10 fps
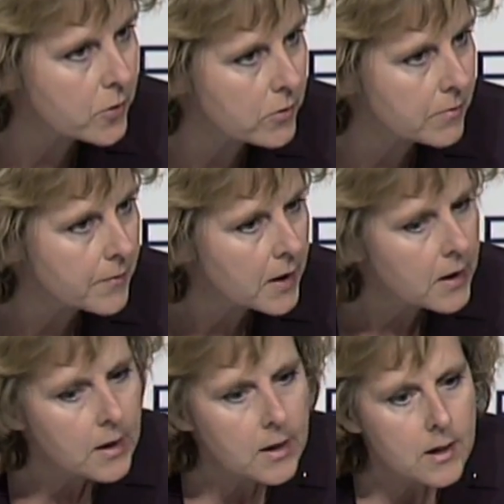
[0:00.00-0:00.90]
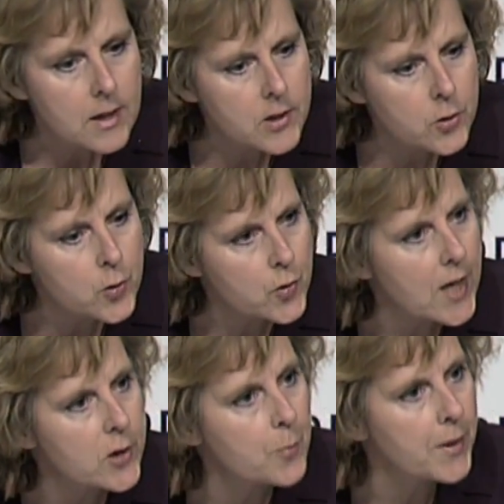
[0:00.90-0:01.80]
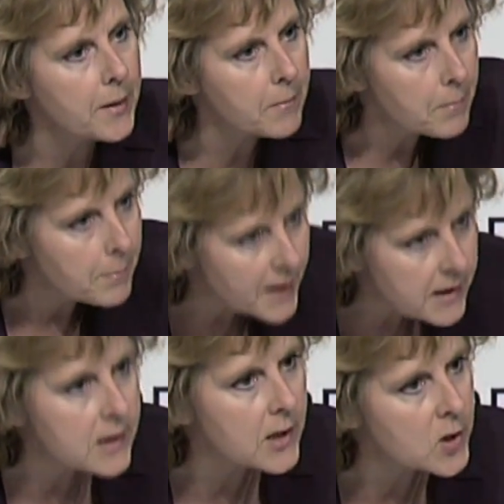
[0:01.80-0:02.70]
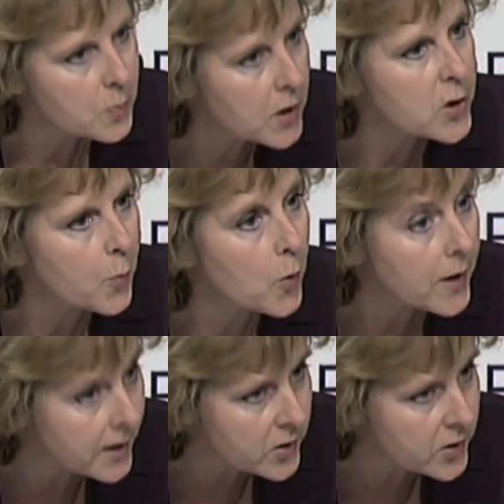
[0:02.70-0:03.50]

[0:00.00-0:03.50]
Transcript: to do is to try to bring ministers much more